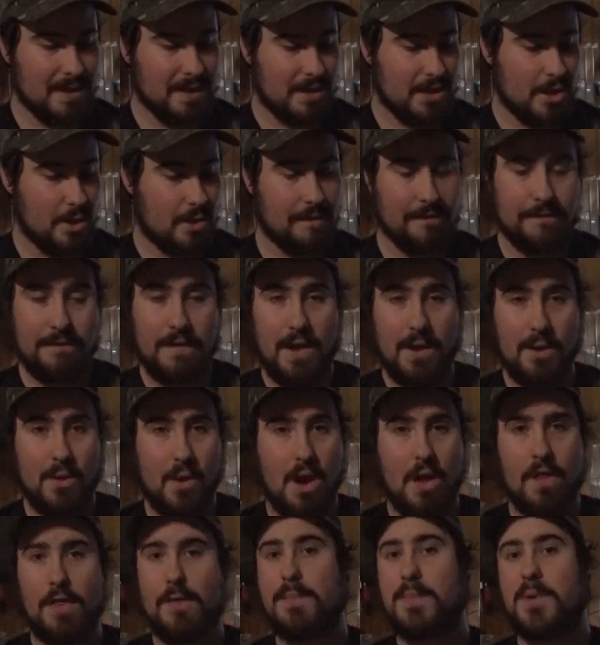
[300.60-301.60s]
You can follow
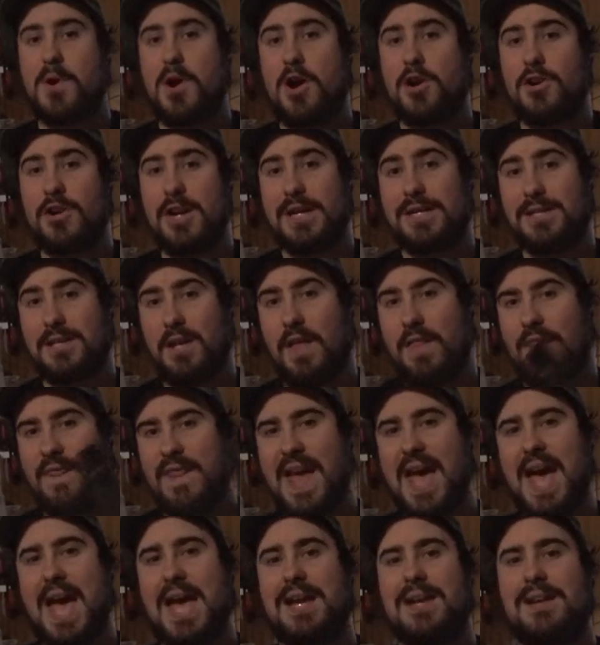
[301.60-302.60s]
all the progress on
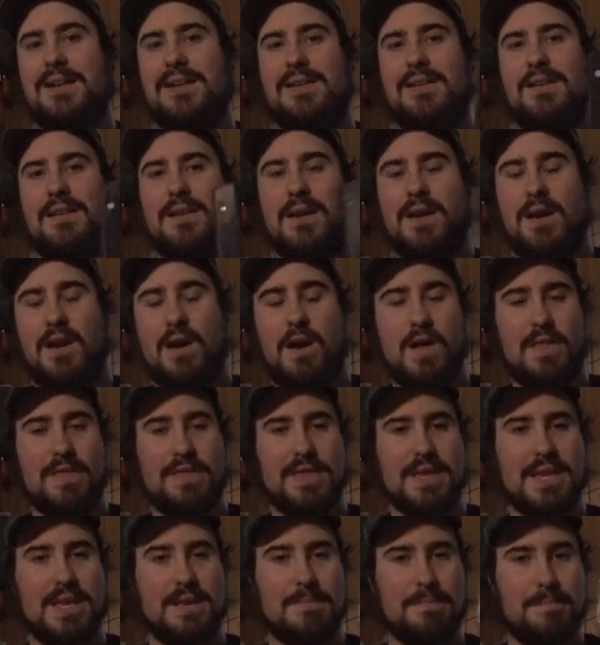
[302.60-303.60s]
that on
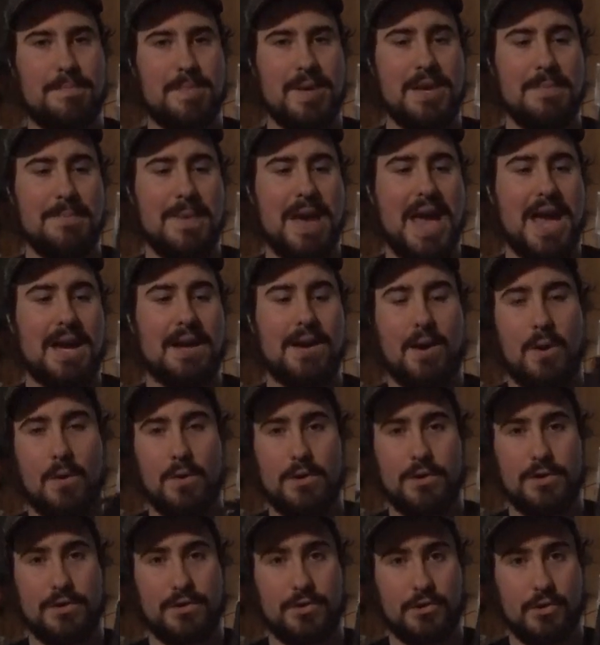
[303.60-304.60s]
the BMAG
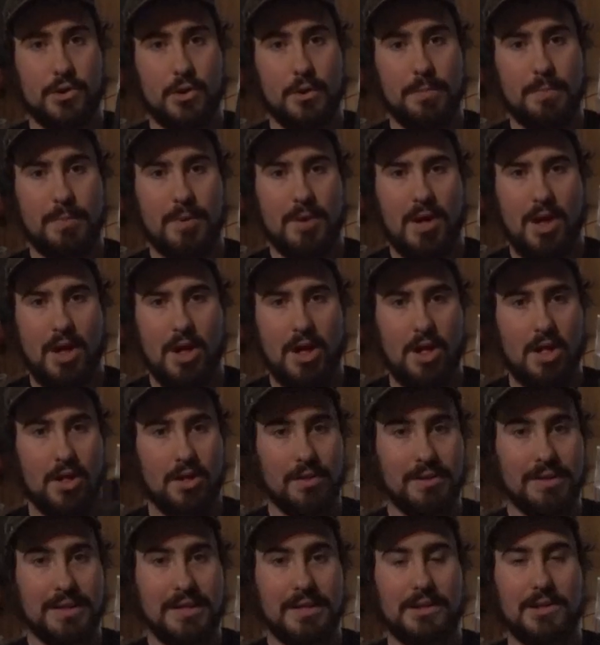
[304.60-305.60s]
owners group.
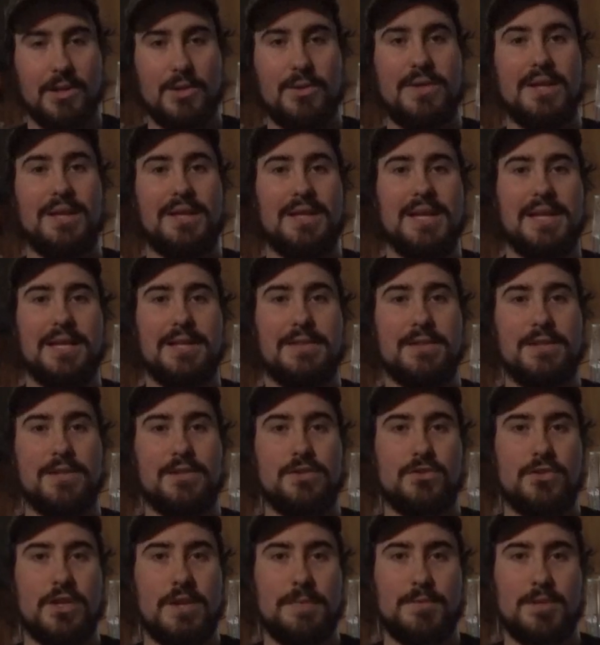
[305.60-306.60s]
I'll include the link in the
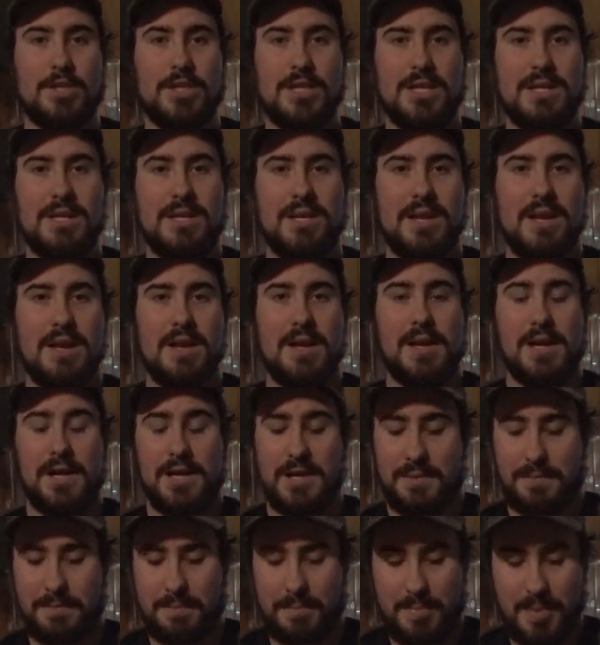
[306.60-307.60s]
description,
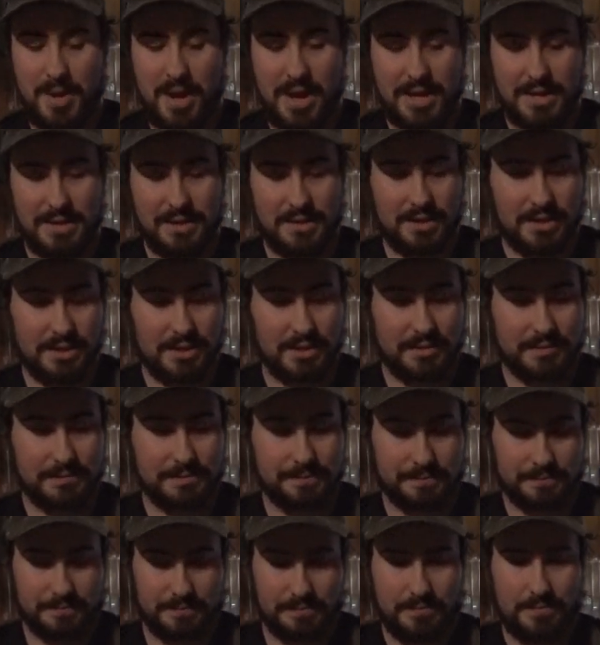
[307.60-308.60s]
but
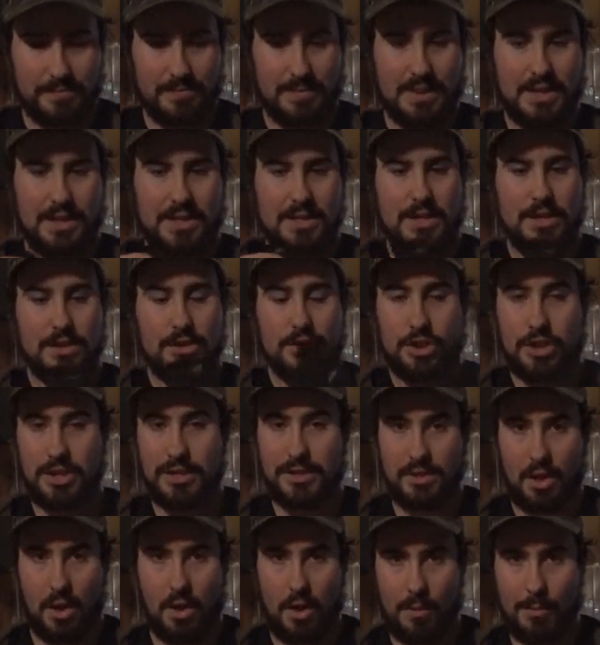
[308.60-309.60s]

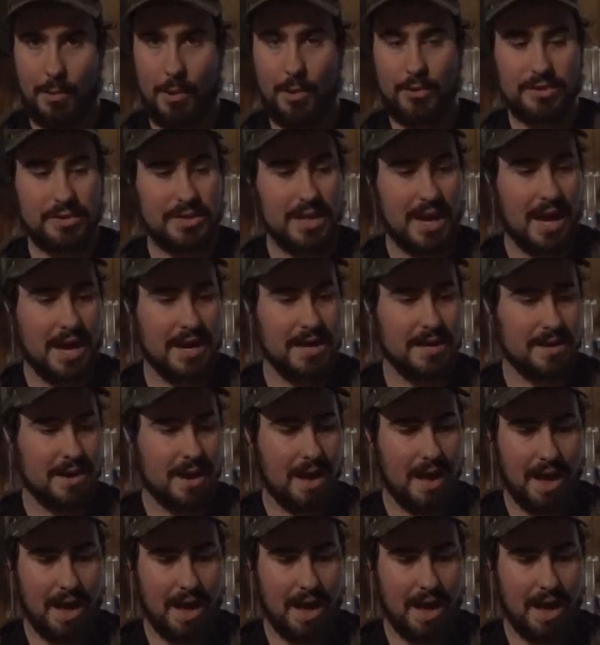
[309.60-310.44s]
she's almost done.